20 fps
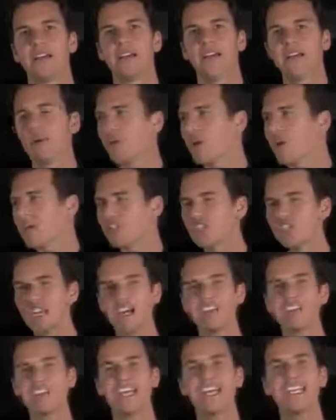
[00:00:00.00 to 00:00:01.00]
And when I
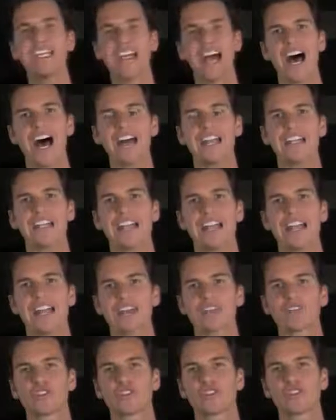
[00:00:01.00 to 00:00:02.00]
shared that, he got it. And
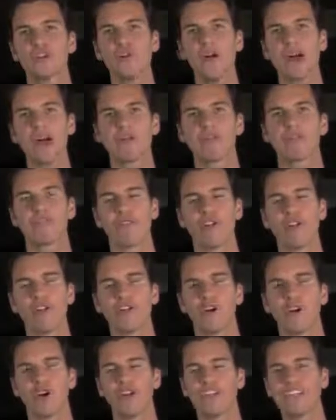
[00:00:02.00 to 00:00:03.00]
after a 2-hour phone
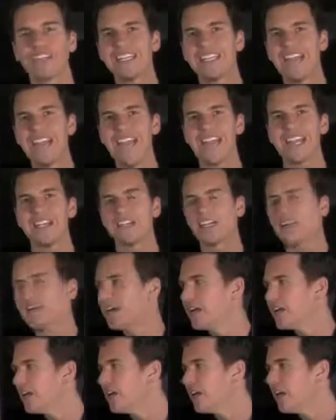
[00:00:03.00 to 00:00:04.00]
call at the end,
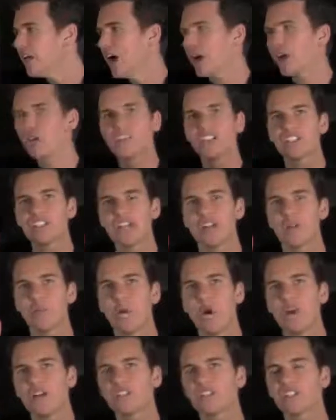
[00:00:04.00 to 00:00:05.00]
I only said it
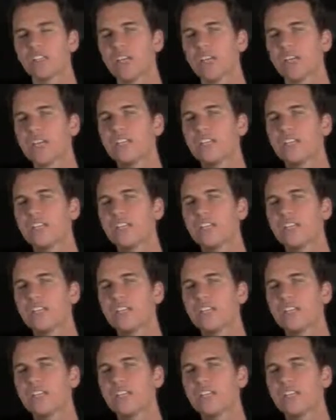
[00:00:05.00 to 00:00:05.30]
once.